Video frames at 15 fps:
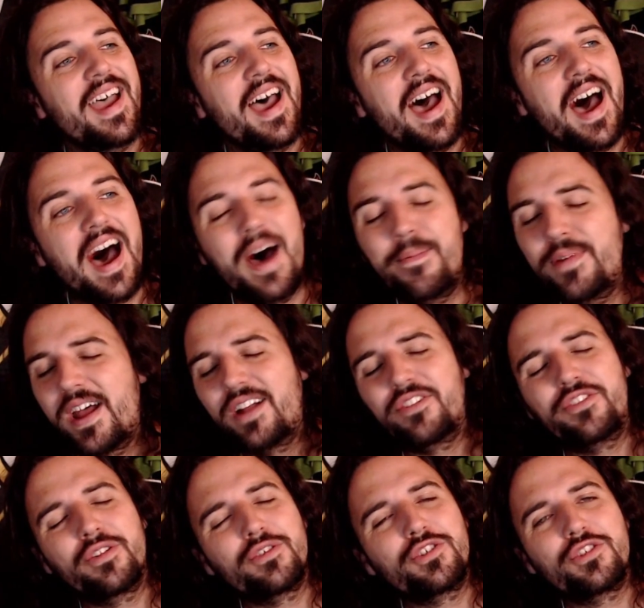I'm not
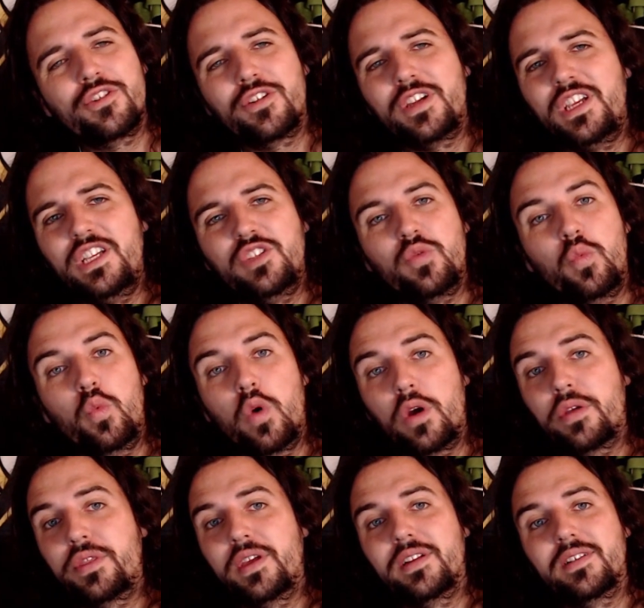so sure he's
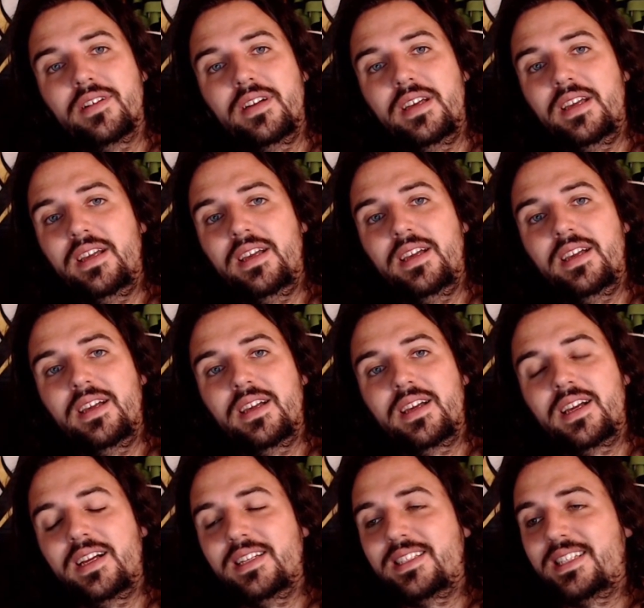worth it.
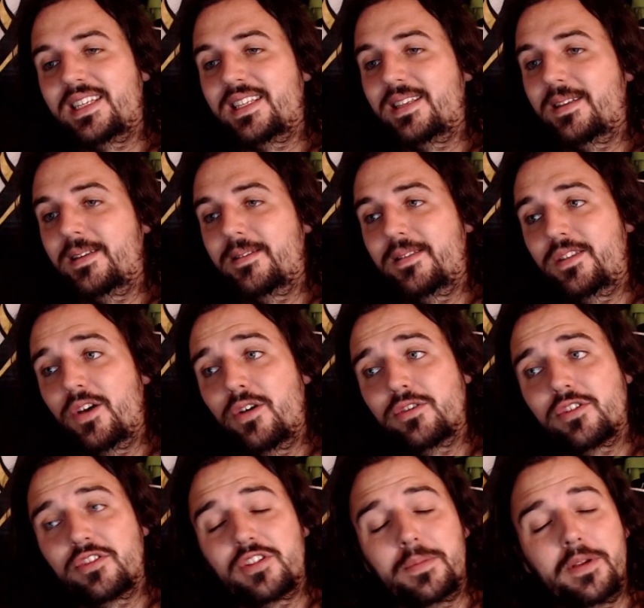Because those are
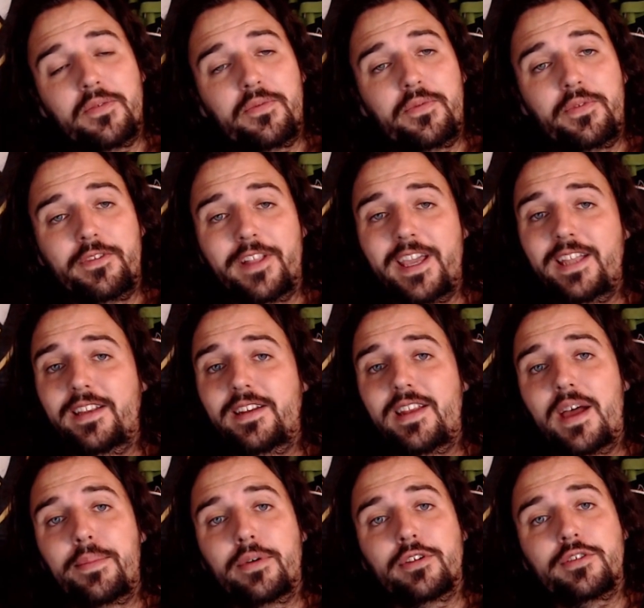some inflated
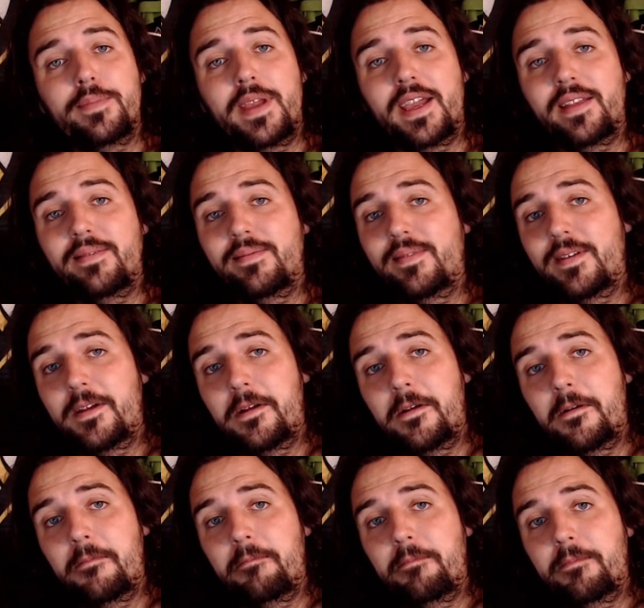numbers, man.
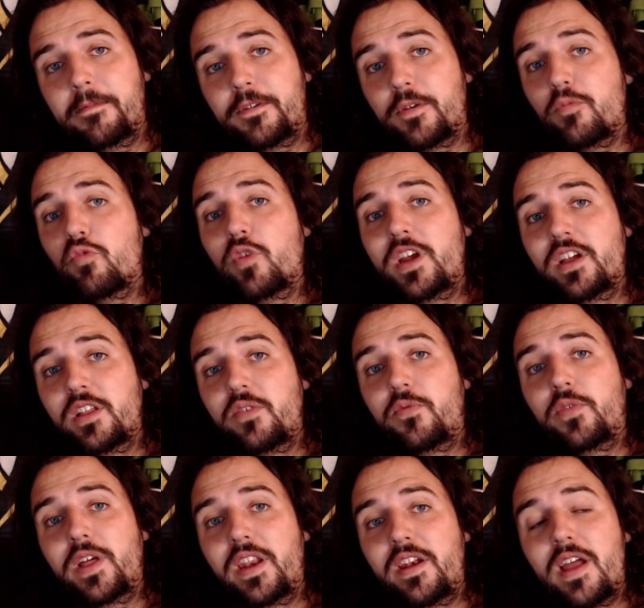Some real
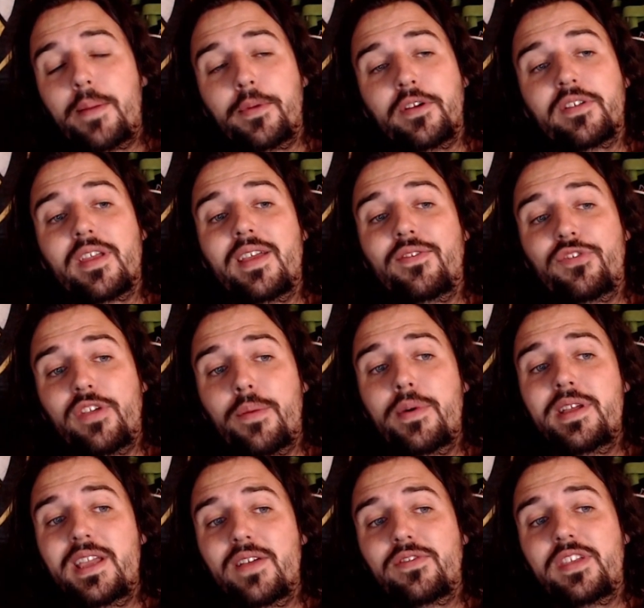inflated numbers. Someone
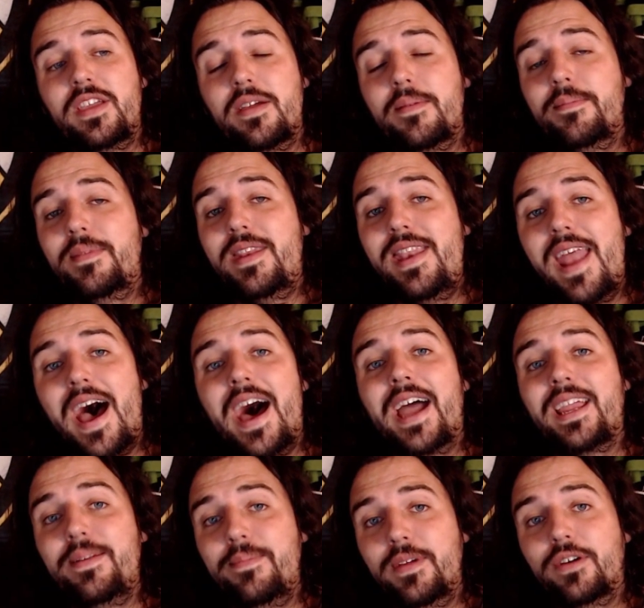gives him
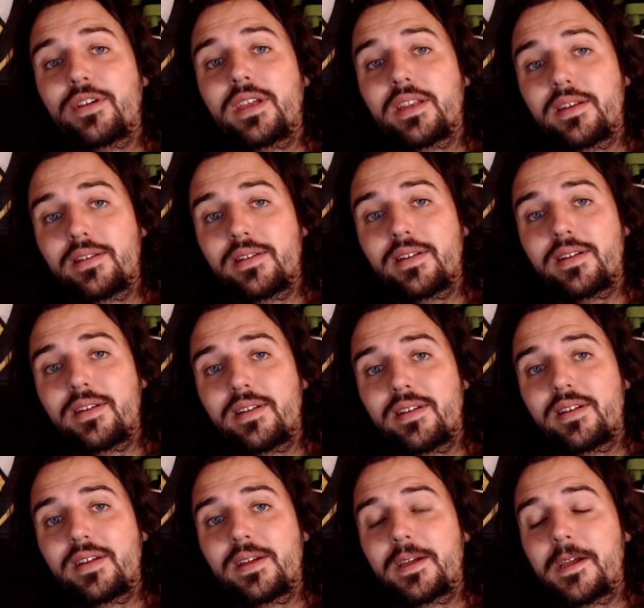$9 million.
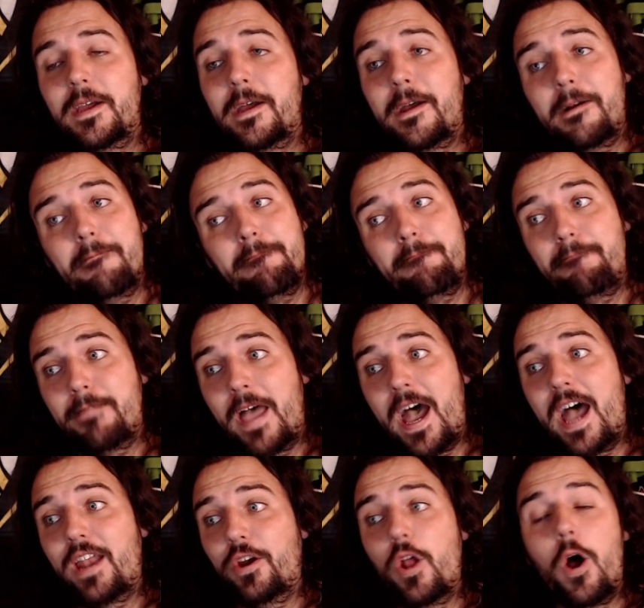
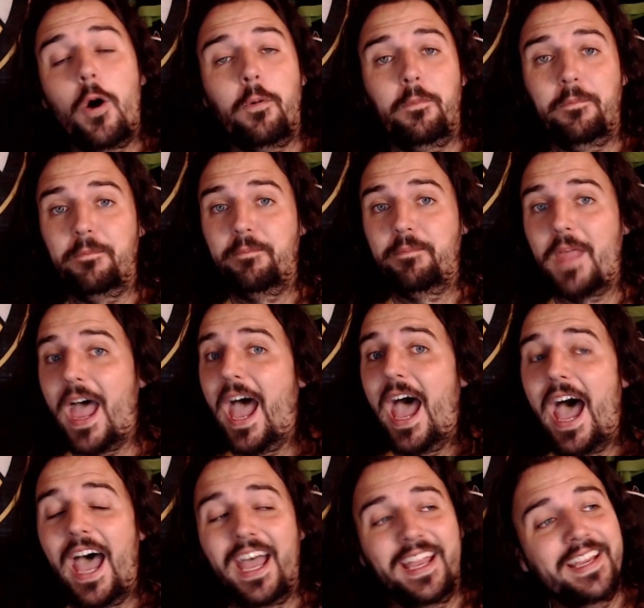I don't know.
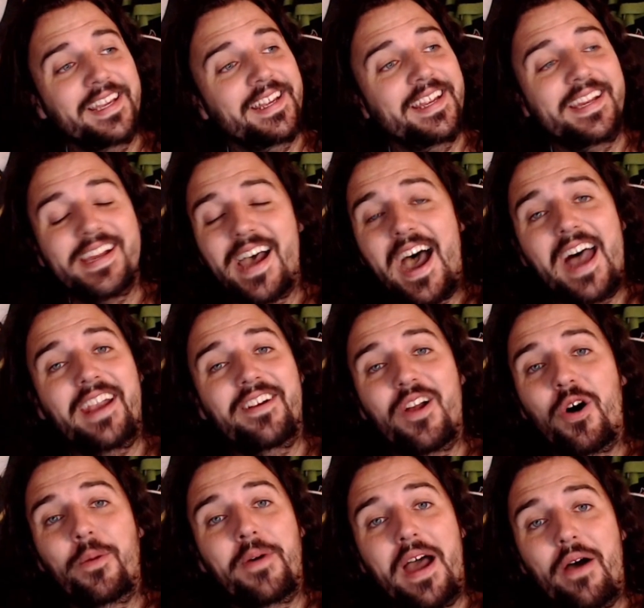I don't know
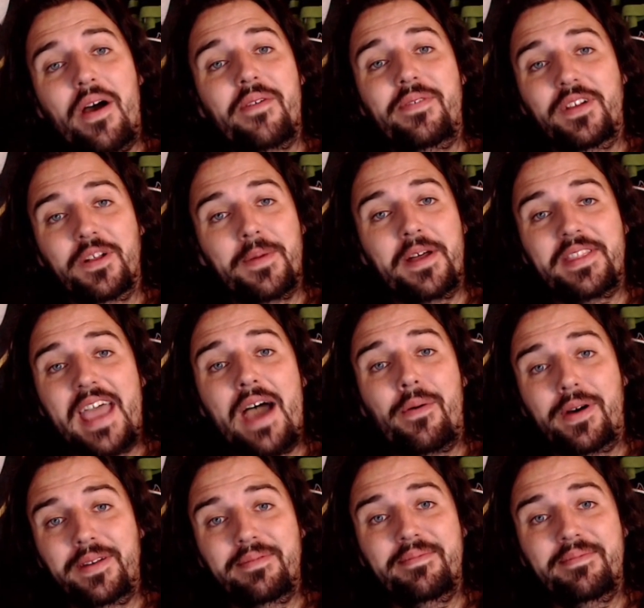about how I feel about that one.